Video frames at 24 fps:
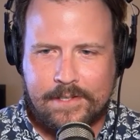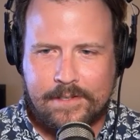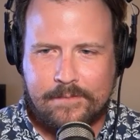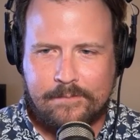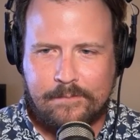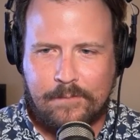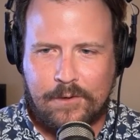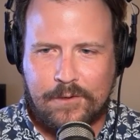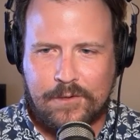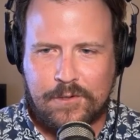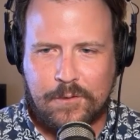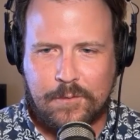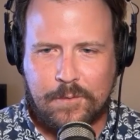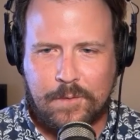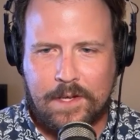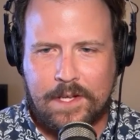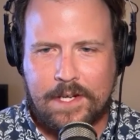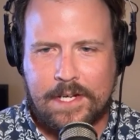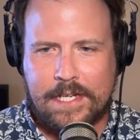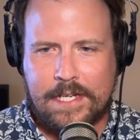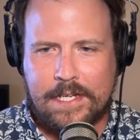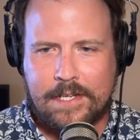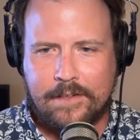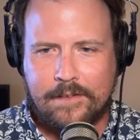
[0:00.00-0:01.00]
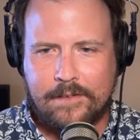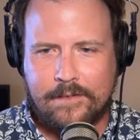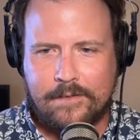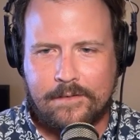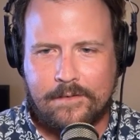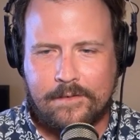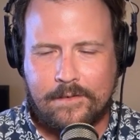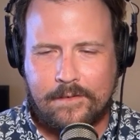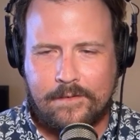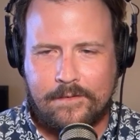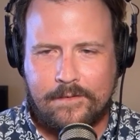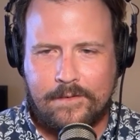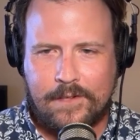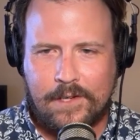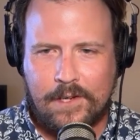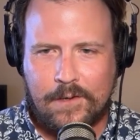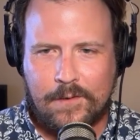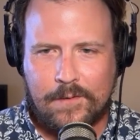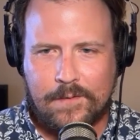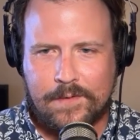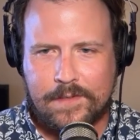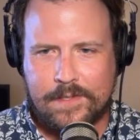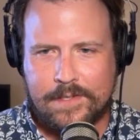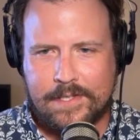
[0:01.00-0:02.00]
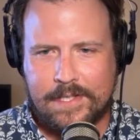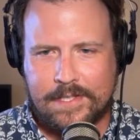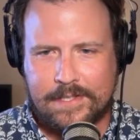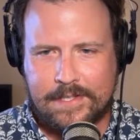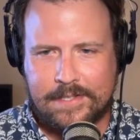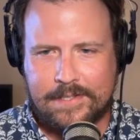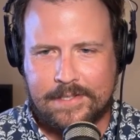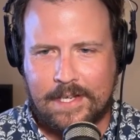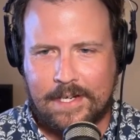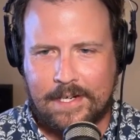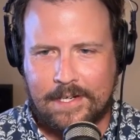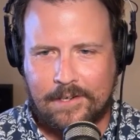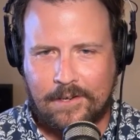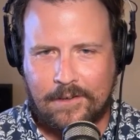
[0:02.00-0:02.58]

Marshall Ruddy, in the 62nd